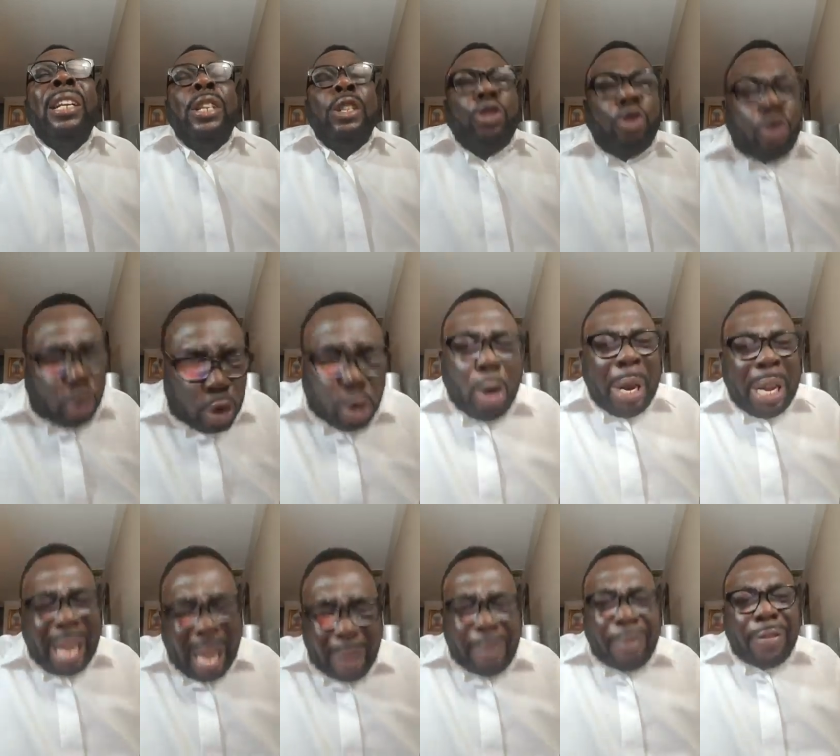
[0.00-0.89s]

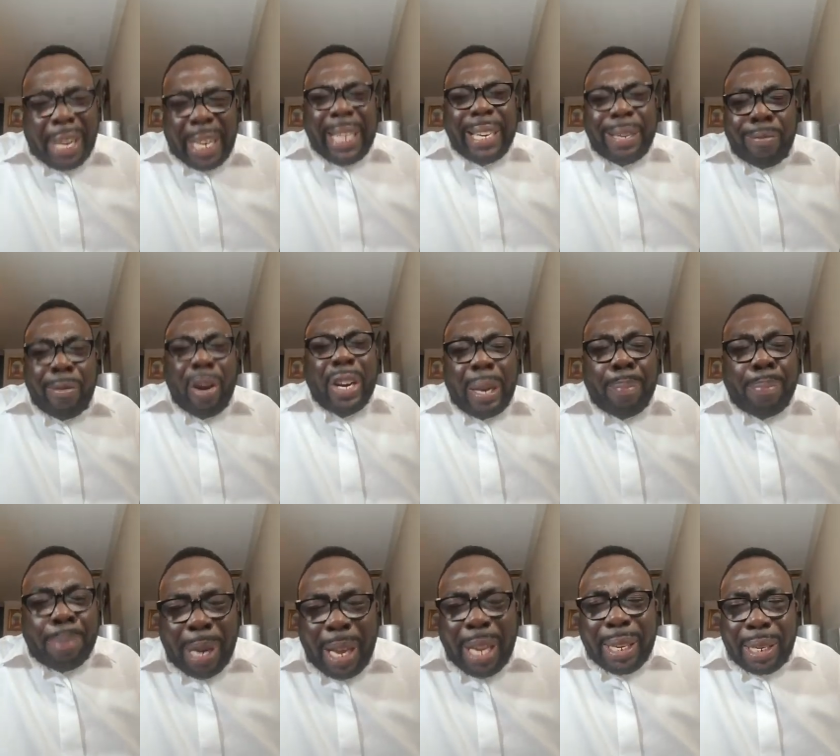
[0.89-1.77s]
destroy every
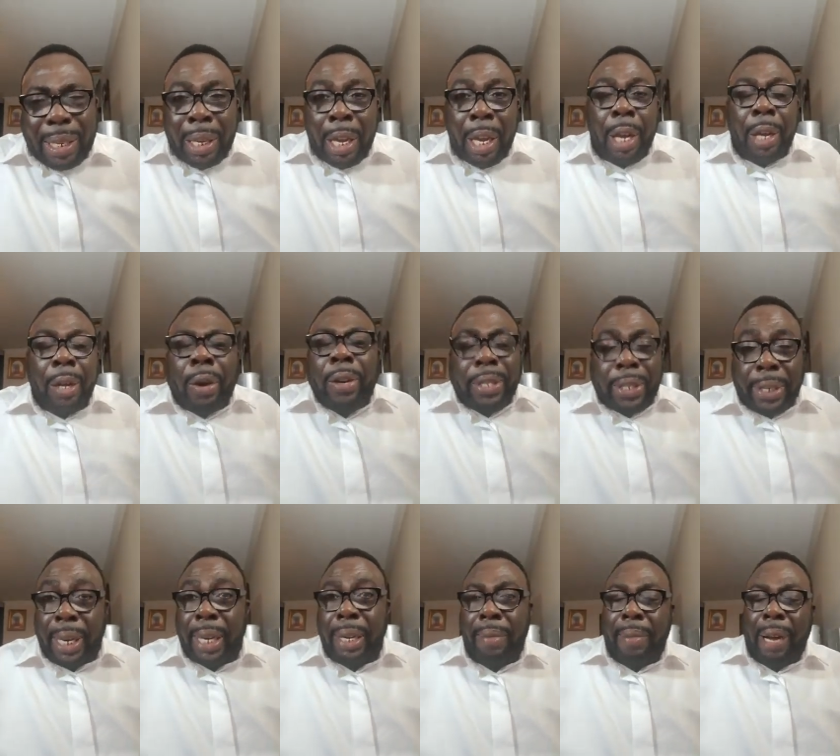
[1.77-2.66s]
demonic plans
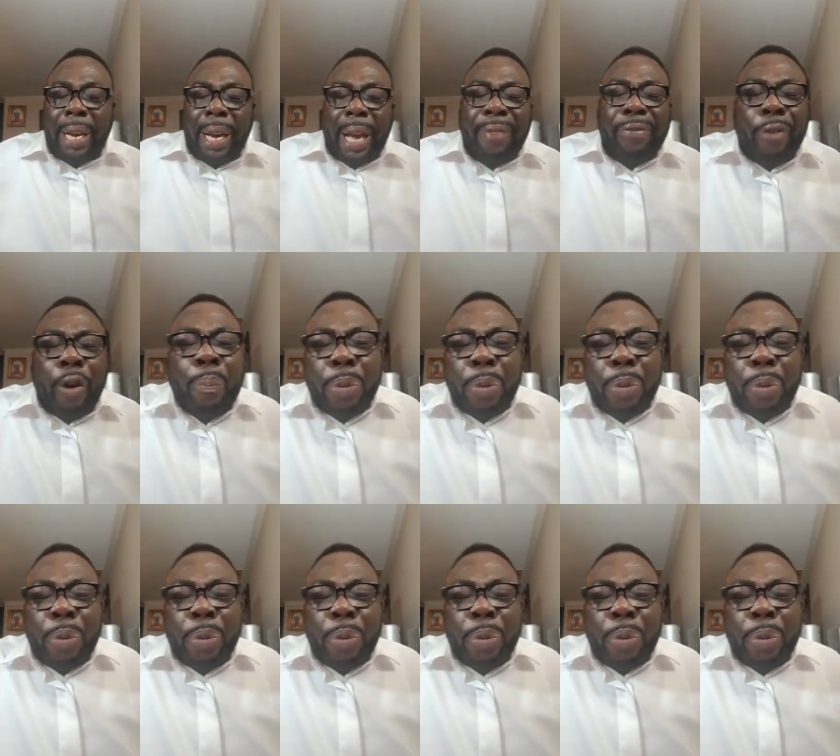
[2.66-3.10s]
concerning my life.